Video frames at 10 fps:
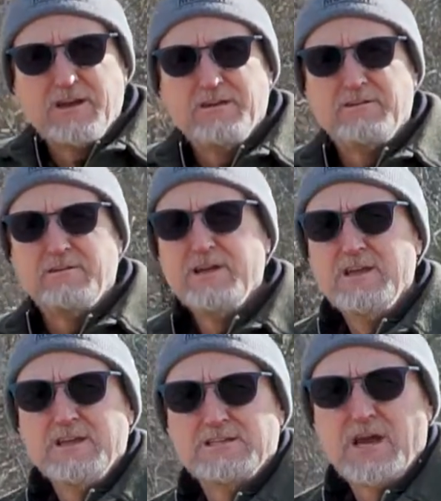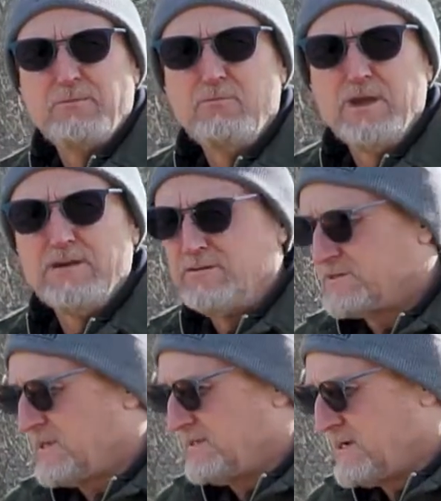cutter type
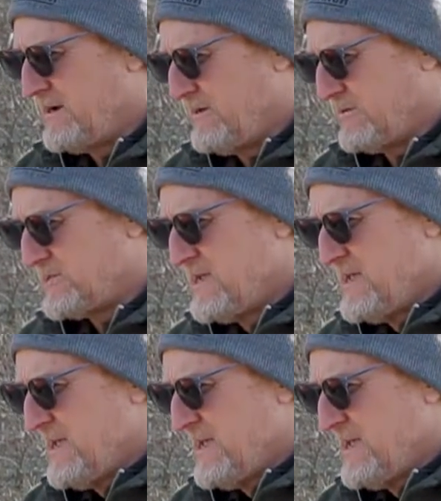wheels and tires.